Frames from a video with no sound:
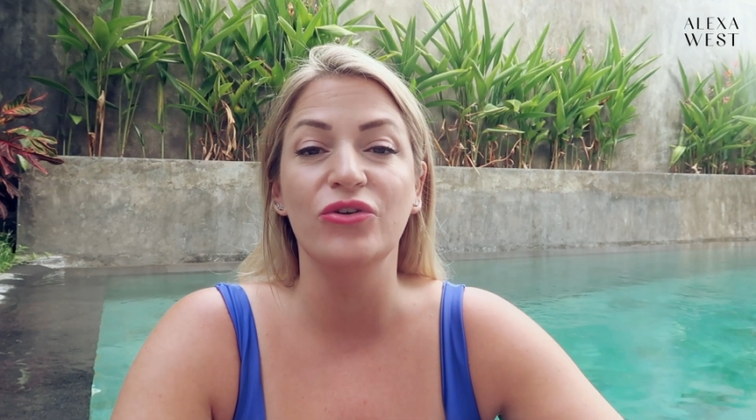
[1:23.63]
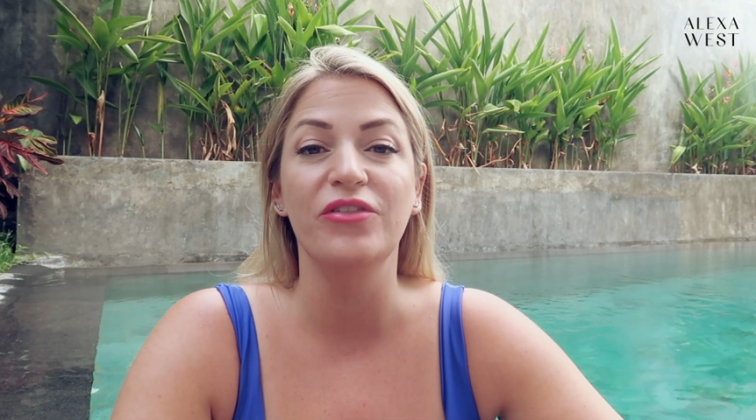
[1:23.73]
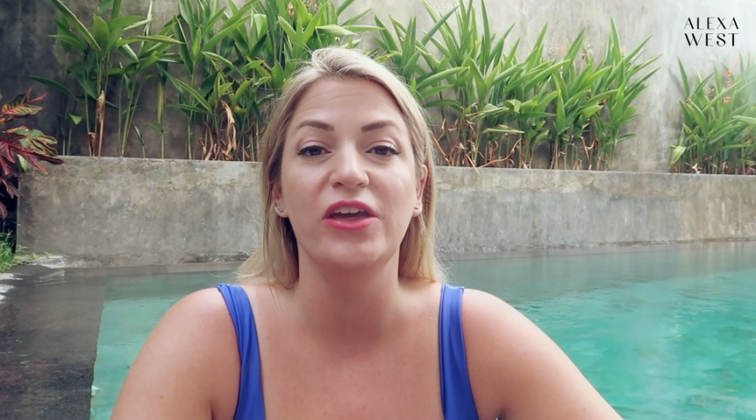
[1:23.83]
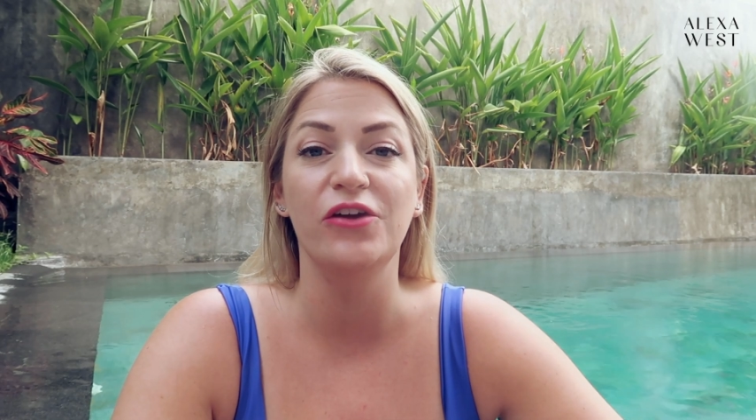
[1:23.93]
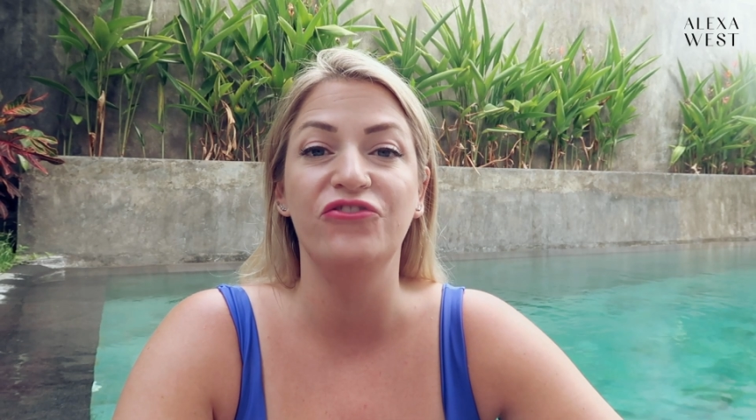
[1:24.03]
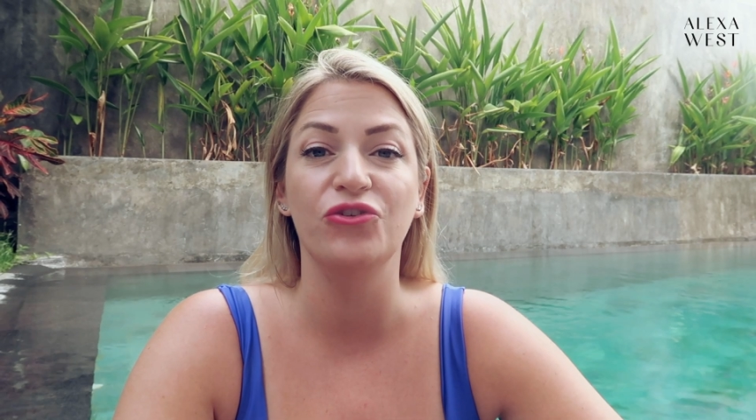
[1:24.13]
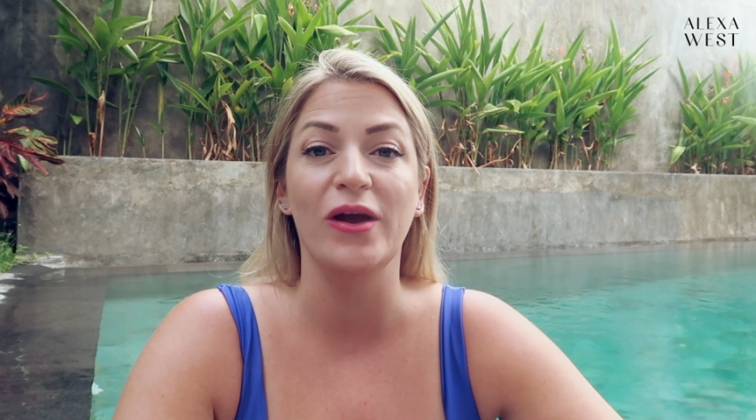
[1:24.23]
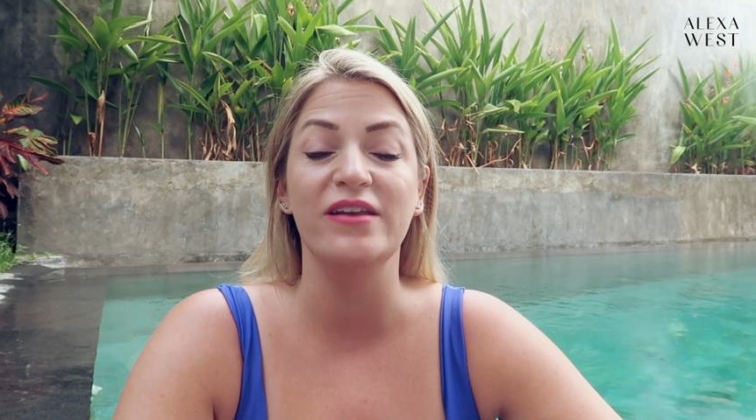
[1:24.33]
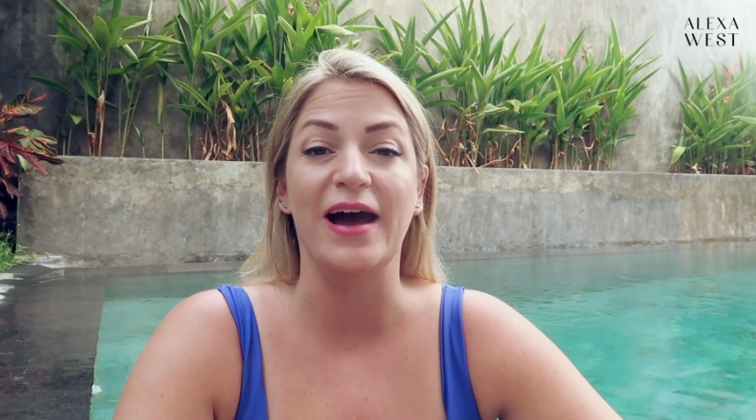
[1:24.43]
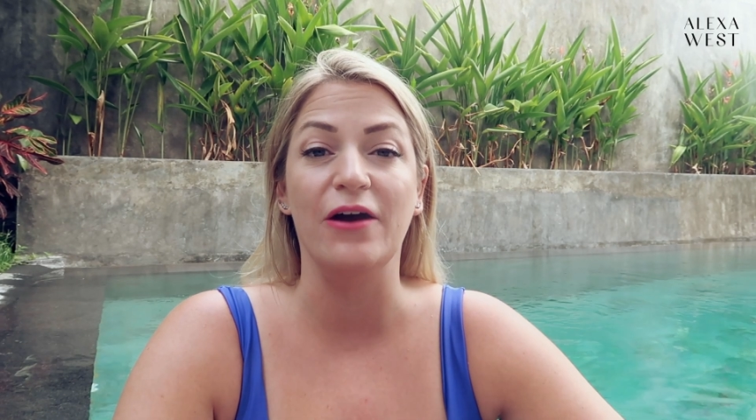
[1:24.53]
sure that you've
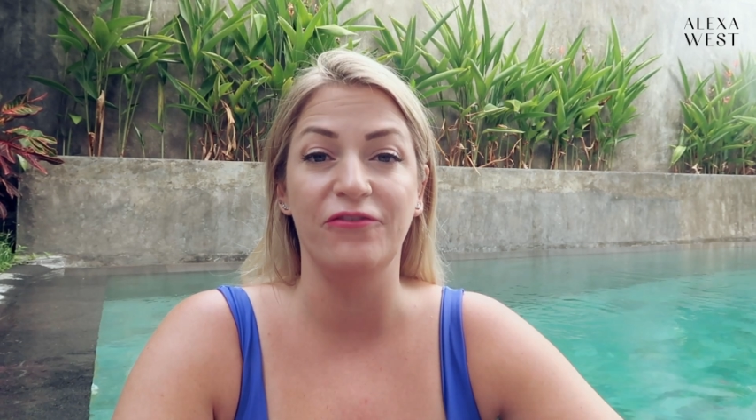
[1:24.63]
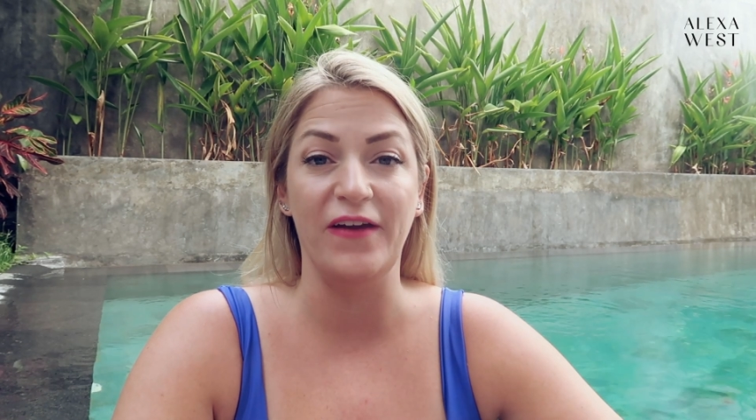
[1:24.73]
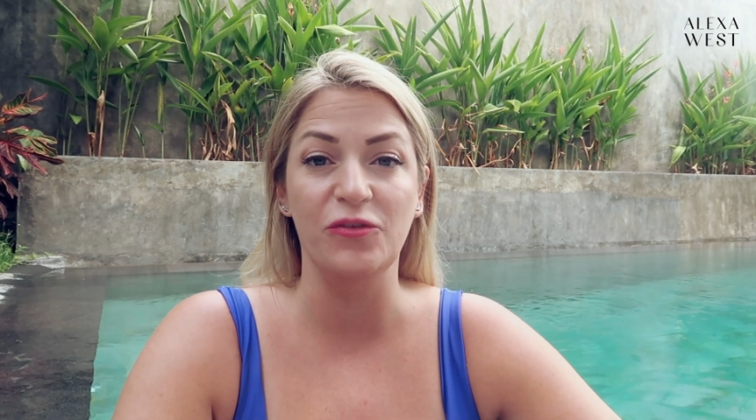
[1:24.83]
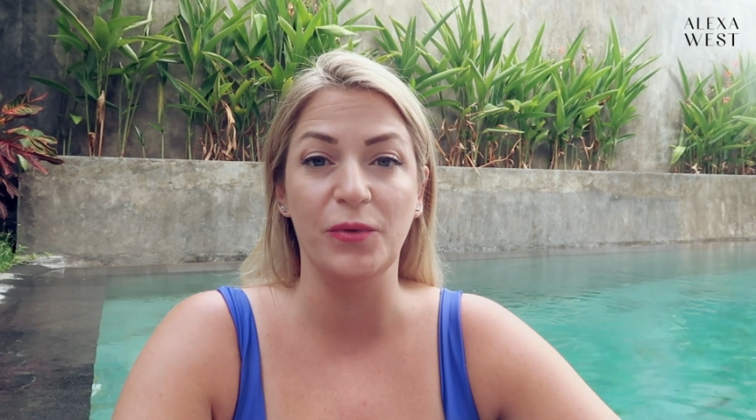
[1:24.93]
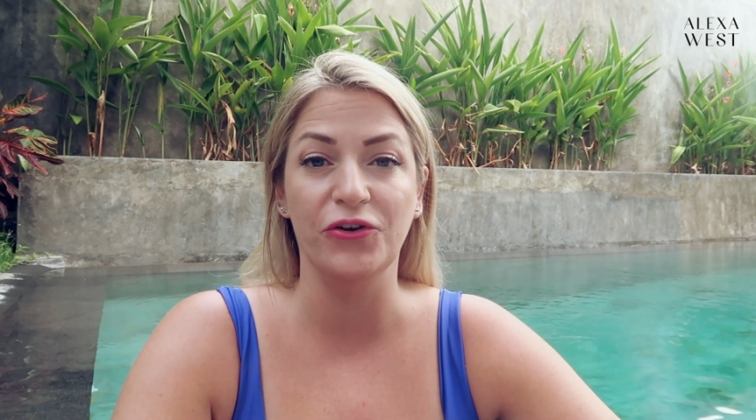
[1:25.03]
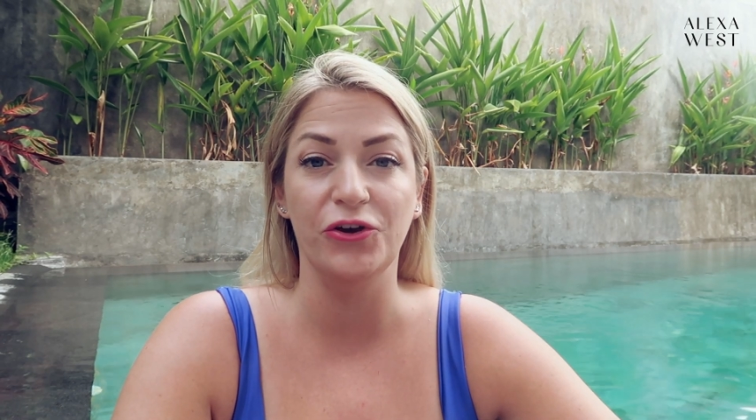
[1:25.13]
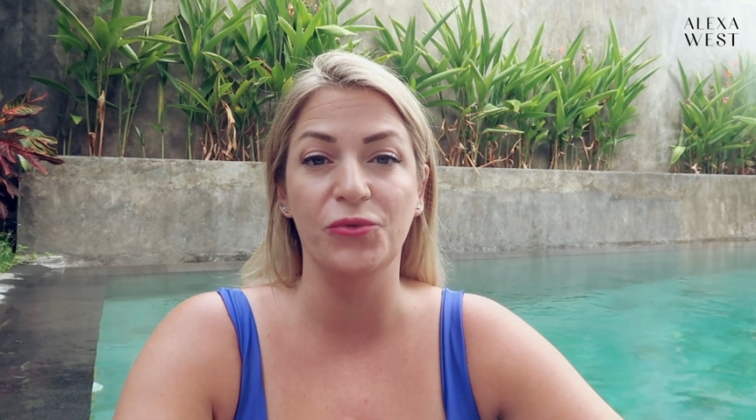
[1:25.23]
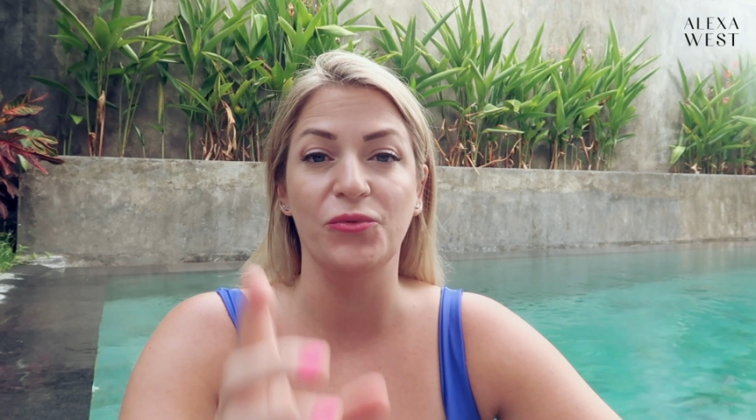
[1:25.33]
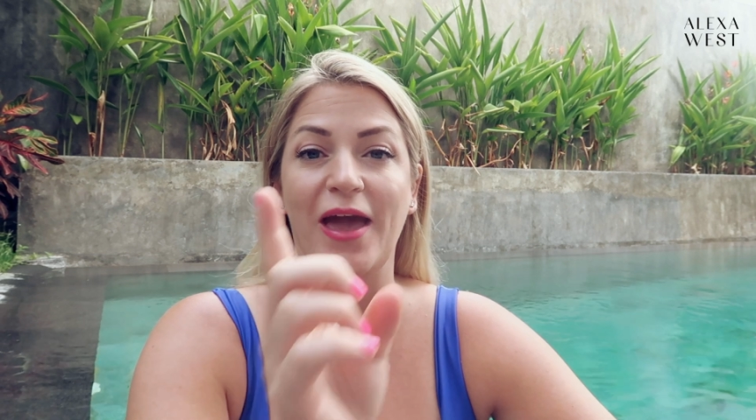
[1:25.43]
joined our Facebook groups.